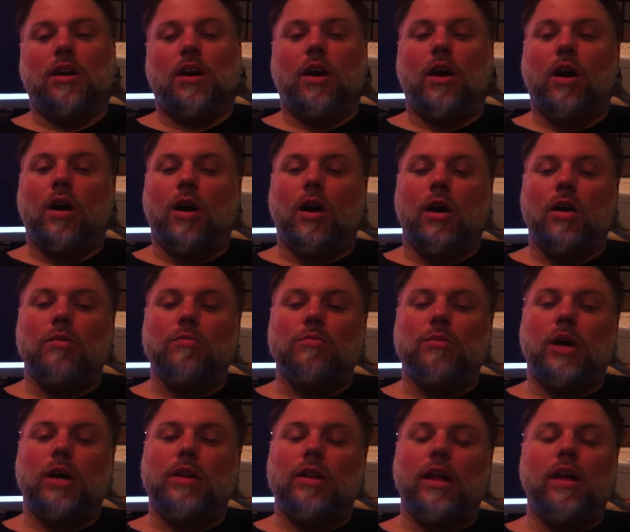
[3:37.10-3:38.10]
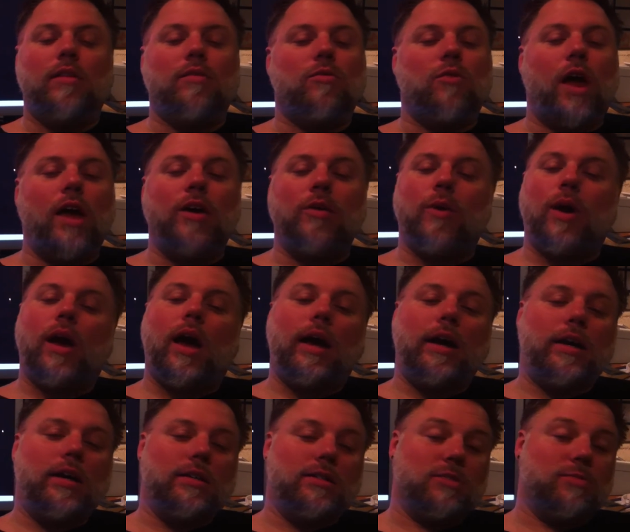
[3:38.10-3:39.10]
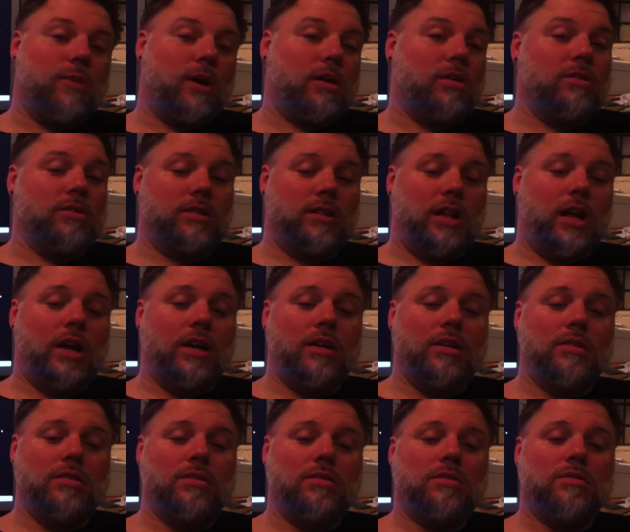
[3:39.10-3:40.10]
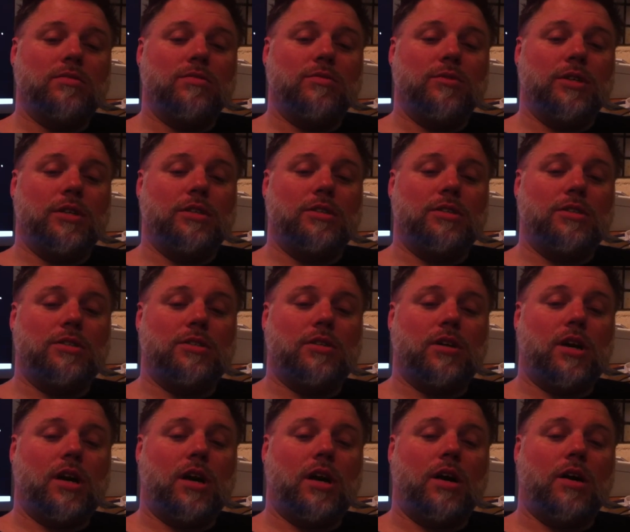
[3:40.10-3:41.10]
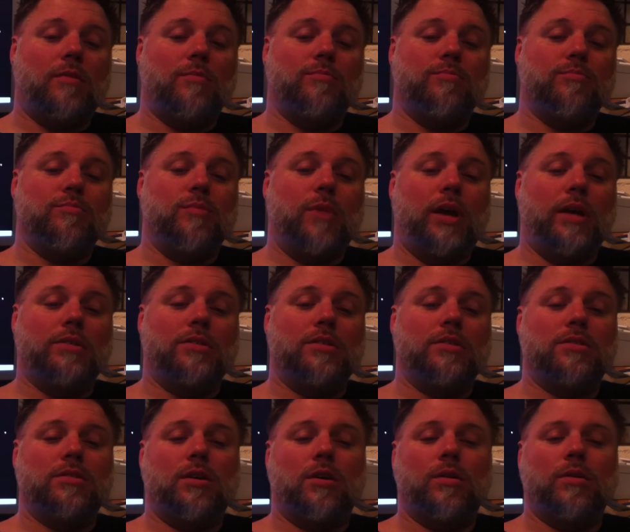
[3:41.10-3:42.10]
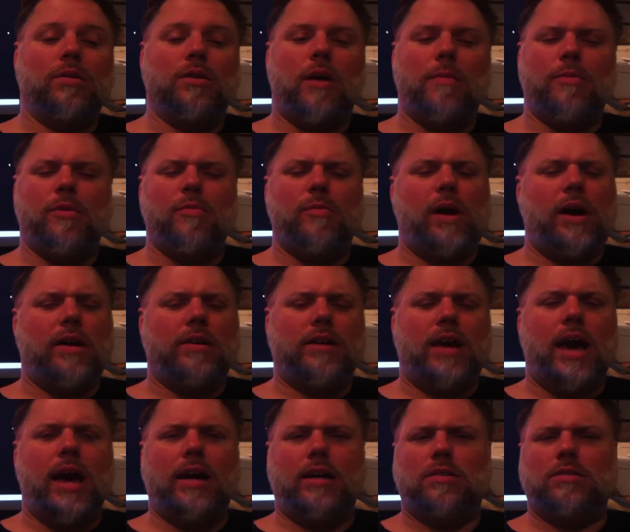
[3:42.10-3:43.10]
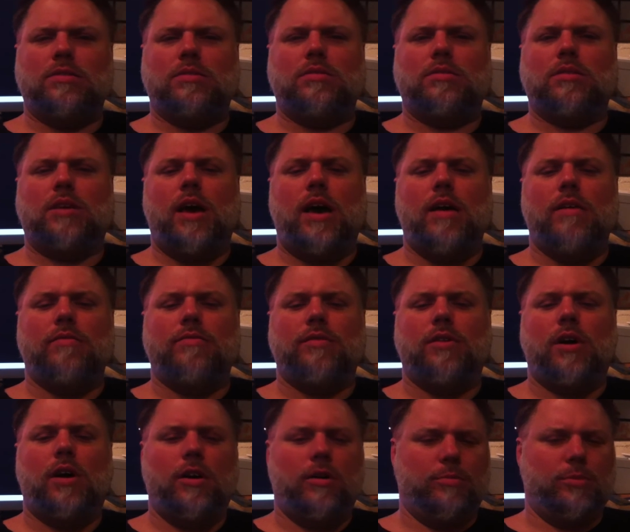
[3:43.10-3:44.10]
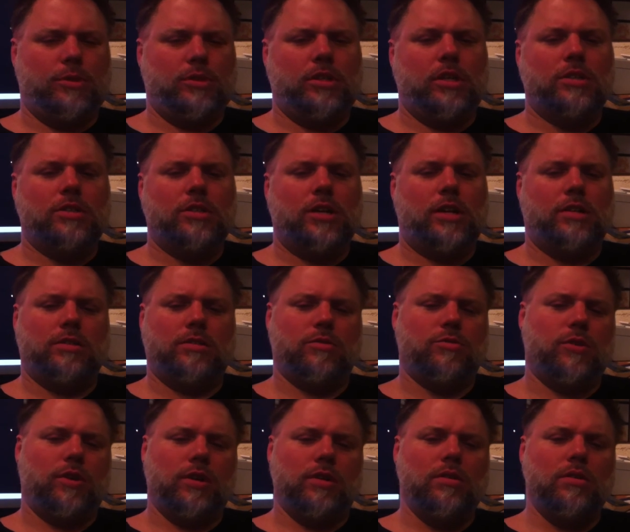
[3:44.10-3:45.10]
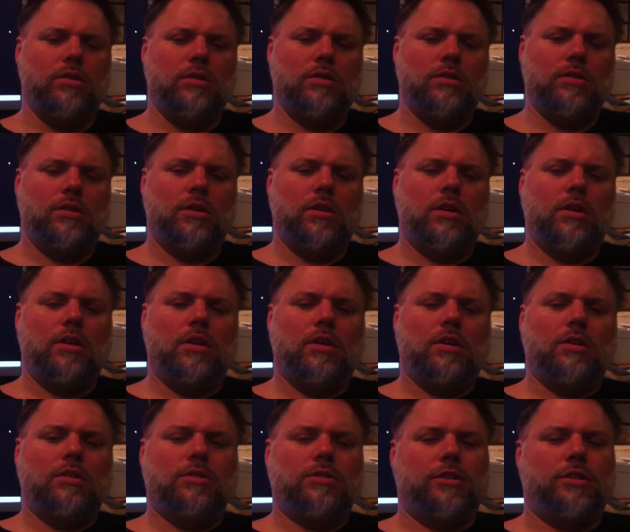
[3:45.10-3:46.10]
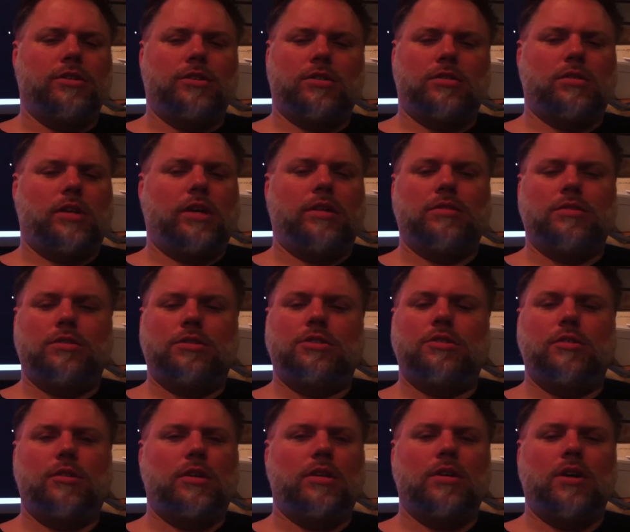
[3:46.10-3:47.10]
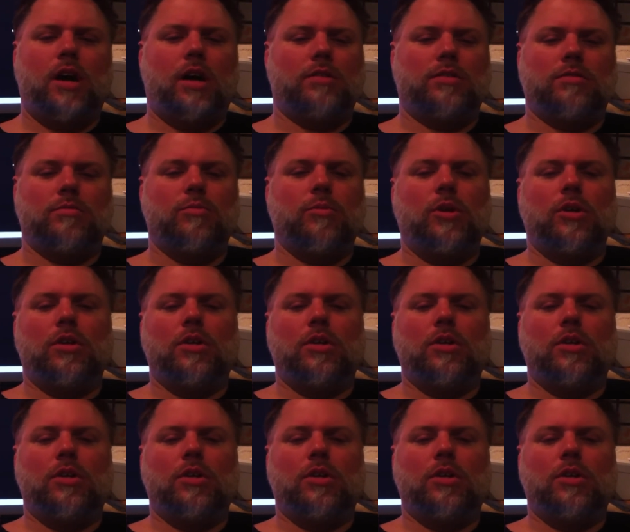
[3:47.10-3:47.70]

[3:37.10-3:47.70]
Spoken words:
And then right away I hit Smuggler's Luck, which makes it so a couple of my attacks have 100% chance of critical. So you're just like shooting awesome.